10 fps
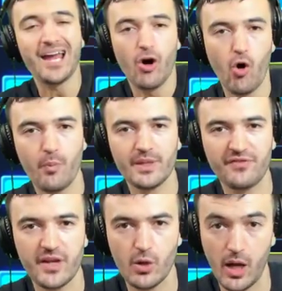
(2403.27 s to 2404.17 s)
hope this
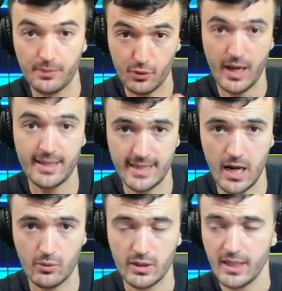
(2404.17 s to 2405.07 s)
video helped you guys
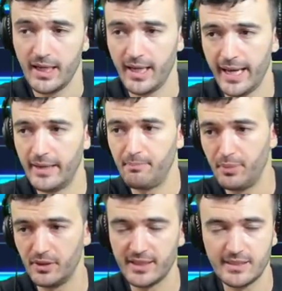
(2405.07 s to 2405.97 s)
out and
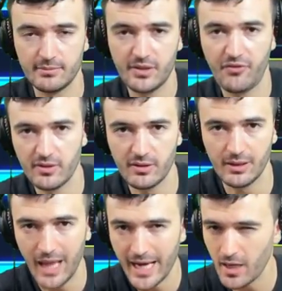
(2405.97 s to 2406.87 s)
building some different
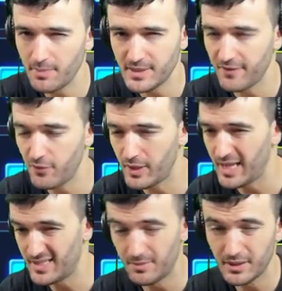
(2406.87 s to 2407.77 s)
lineups. If you
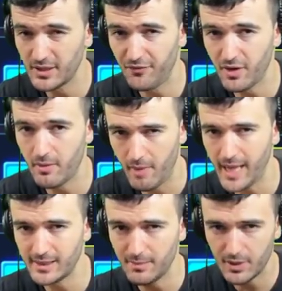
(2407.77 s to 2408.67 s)
got something different in
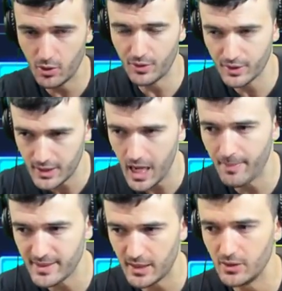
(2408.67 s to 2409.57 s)
mind, let me know in the
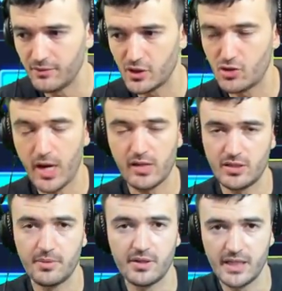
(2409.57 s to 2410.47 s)
comments. I'd love to try out
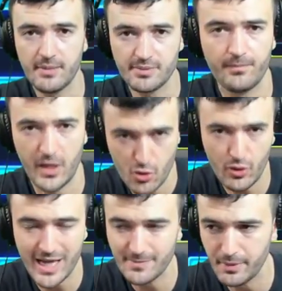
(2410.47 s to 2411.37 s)
some of your teams that you
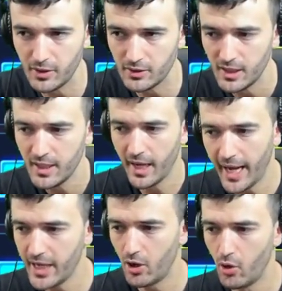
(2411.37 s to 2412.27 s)
guys build.
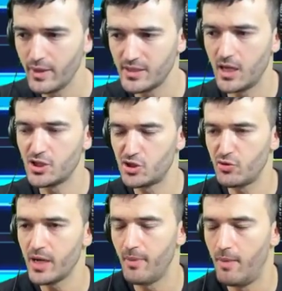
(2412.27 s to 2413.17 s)
And always on
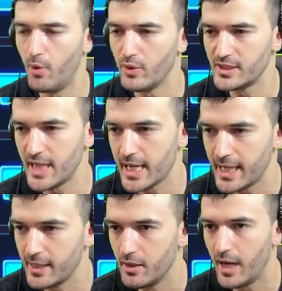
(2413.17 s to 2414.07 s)
stream, I'm always
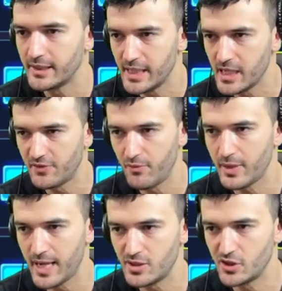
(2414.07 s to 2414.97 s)
taking ideas from you
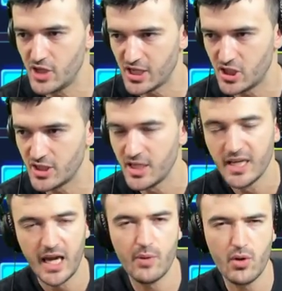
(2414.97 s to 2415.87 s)
guys, suggestions,
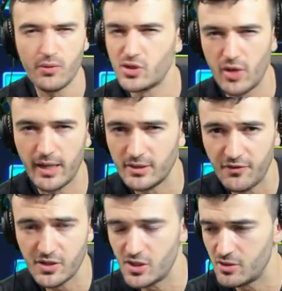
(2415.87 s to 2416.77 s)
and we always try out
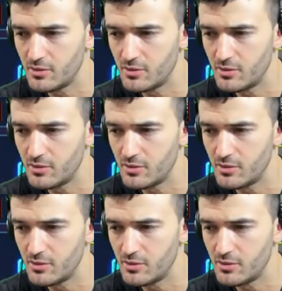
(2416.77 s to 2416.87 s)
different